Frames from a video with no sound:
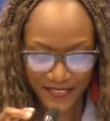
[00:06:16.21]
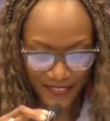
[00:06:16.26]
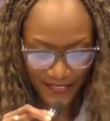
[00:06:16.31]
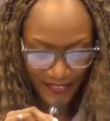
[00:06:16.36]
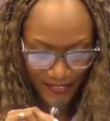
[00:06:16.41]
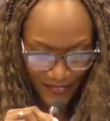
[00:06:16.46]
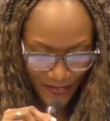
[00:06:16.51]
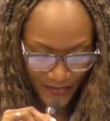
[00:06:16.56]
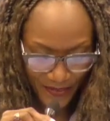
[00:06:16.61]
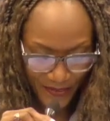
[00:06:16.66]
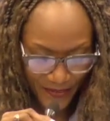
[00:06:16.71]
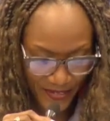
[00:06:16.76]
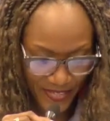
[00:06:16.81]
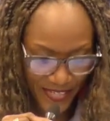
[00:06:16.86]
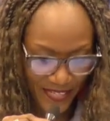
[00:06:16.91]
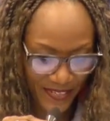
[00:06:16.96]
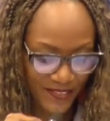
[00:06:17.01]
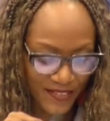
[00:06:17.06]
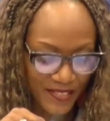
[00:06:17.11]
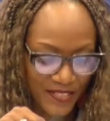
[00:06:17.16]
All
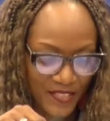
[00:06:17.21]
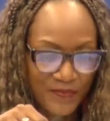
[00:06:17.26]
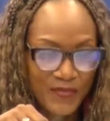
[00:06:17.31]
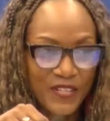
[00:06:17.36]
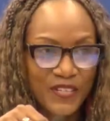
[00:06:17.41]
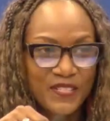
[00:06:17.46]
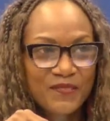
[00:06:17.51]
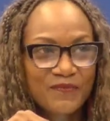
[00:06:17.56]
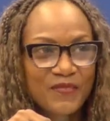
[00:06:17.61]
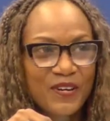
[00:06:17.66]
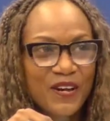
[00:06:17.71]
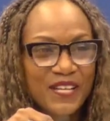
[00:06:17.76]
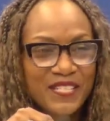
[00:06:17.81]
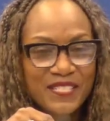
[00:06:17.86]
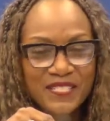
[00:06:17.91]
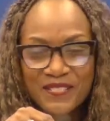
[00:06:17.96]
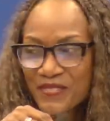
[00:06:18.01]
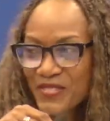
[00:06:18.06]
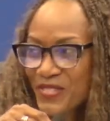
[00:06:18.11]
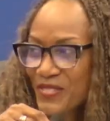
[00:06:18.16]
right, awesome, awesome,
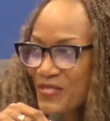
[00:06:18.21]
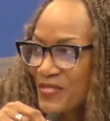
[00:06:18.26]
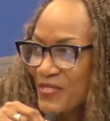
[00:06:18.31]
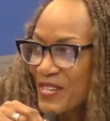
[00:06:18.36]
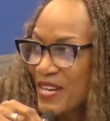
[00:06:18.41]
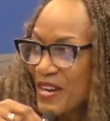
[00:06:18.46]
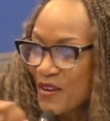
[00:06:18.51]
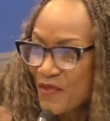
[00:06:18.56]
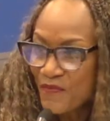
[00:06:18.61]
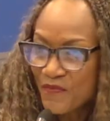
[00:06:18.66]
awesome. So